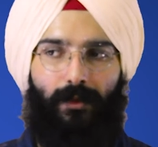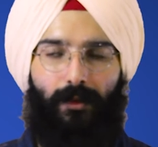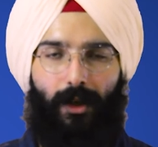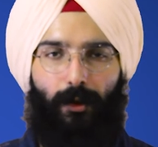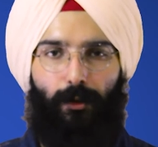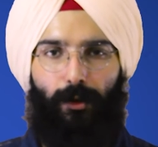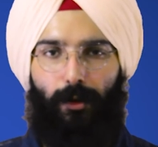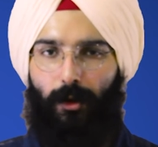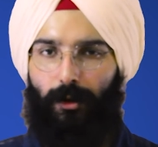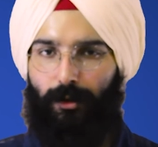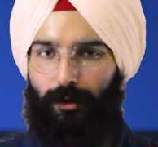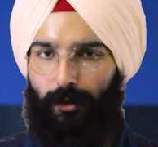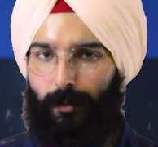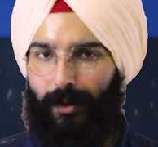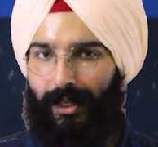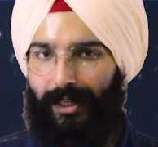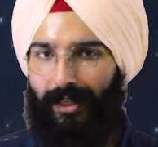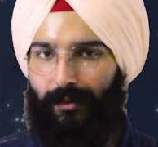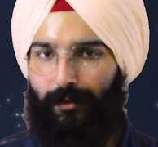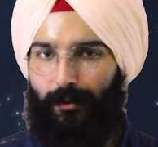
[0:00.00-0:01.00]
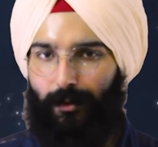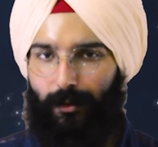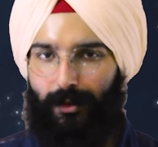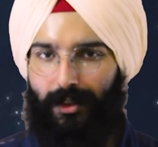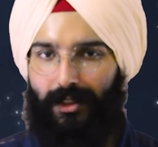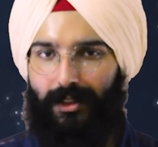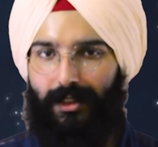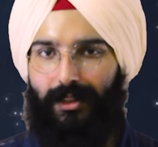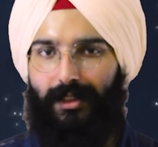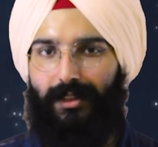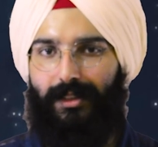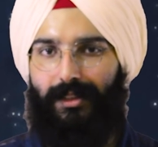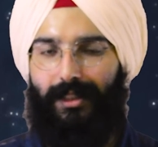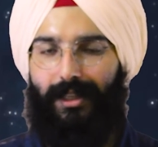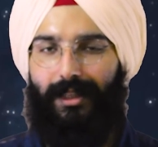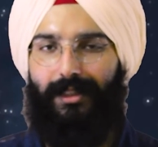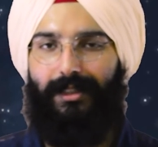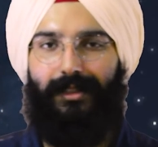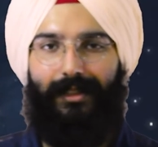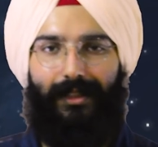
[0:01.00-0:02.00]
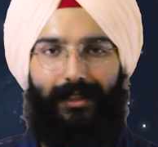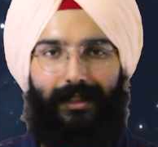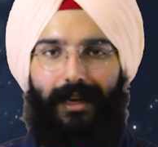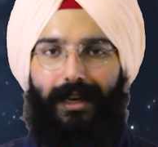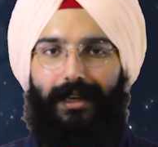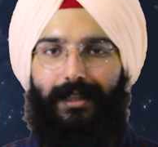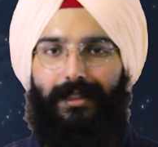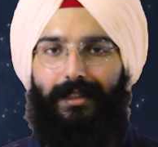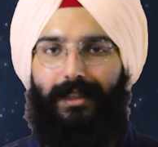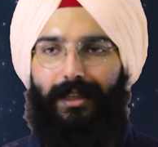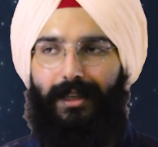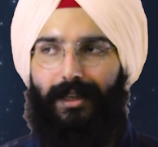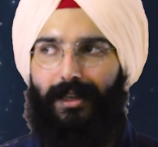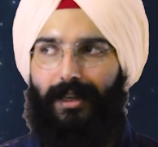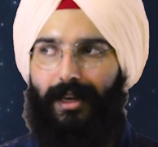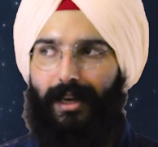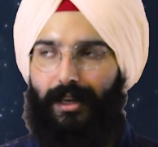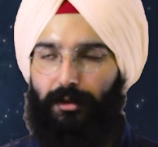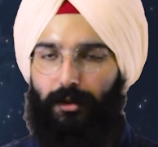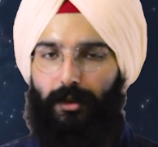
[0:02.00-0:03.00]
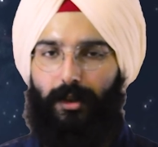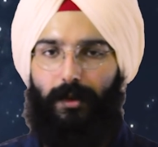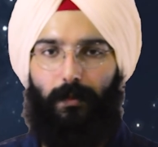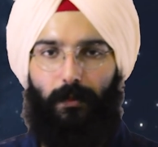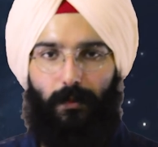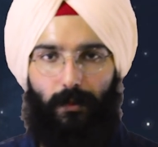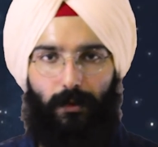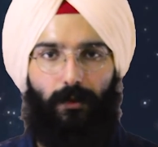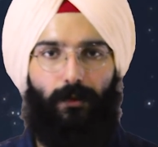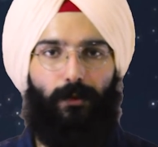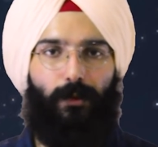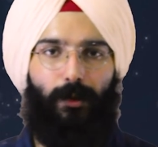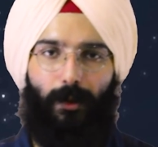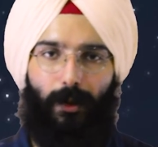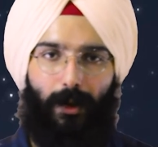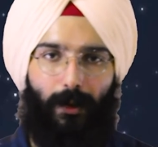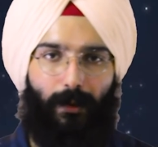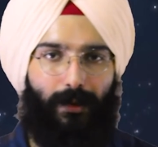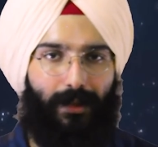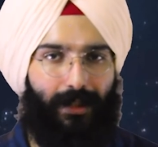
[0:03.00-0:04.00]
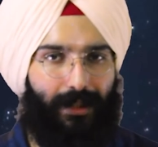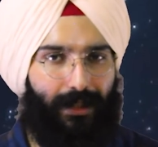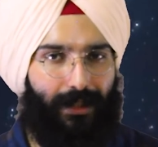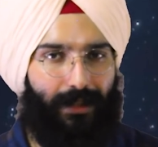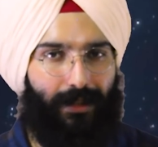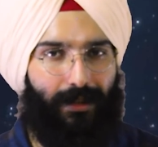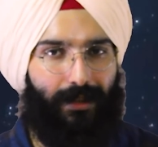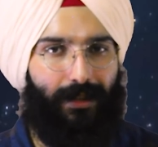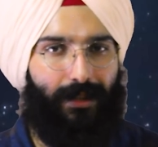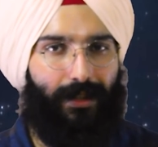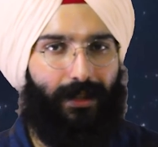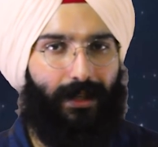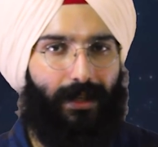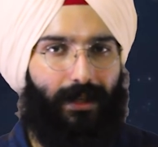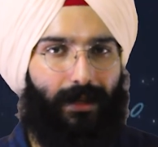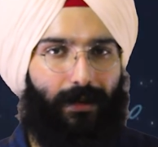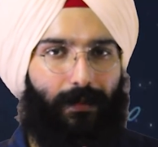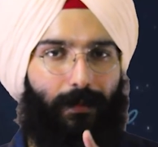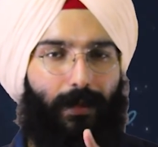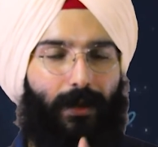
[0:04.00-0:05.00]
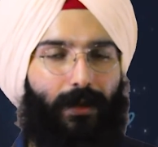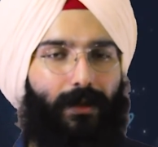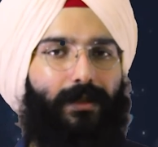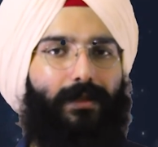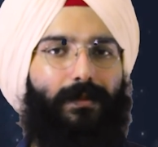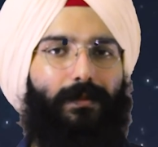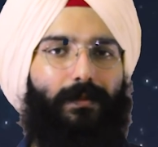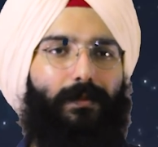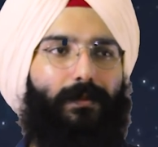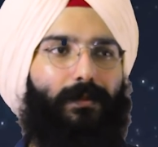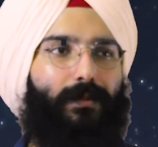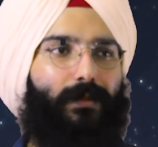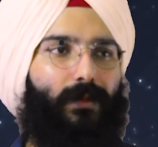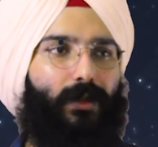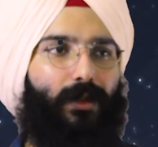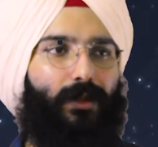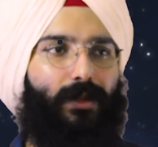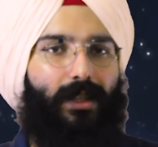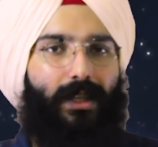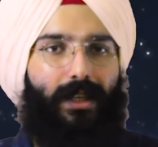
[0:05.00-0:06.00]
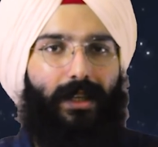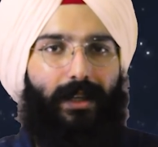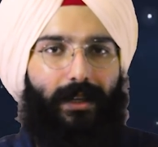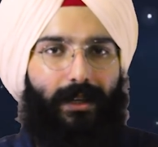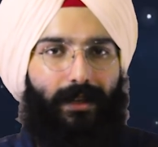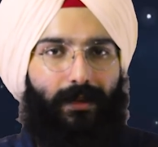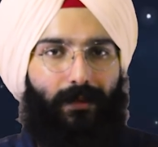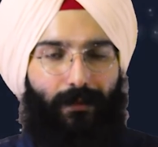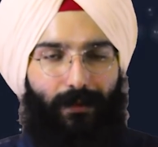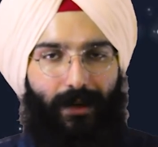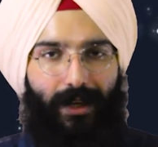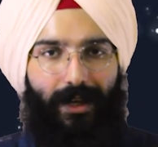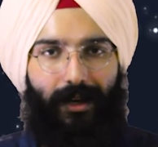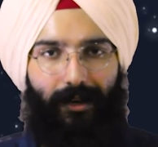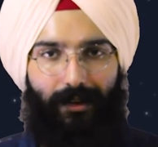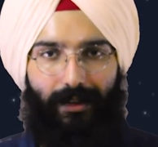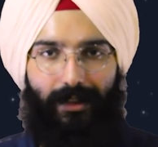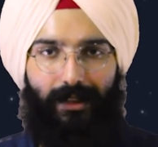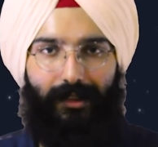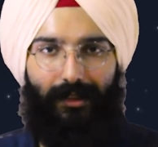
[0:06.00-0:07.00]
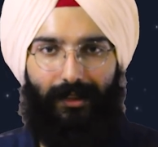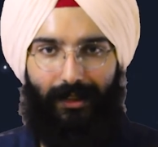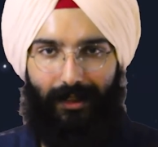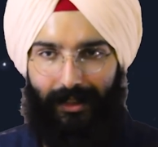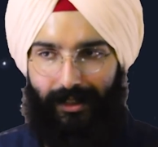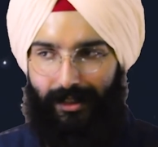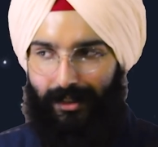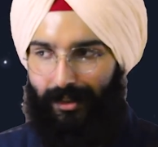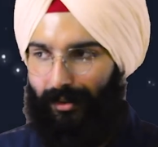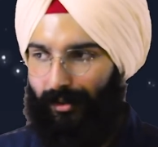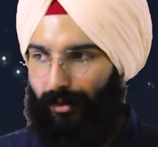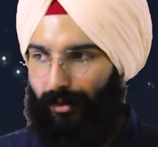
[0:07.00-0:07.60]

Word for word: Now you also might have noticed that the stars in the night sky actually move throughout the year because you see we are in the celestial